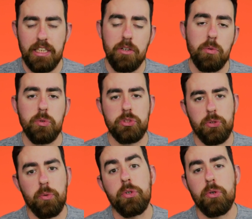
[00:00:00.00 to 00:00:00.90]
equal
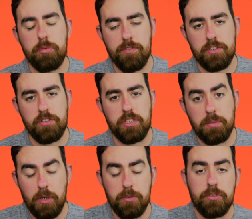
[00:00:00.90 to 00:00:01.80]
to your proficiency
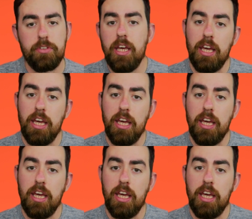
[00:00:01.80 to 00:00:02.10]
bonus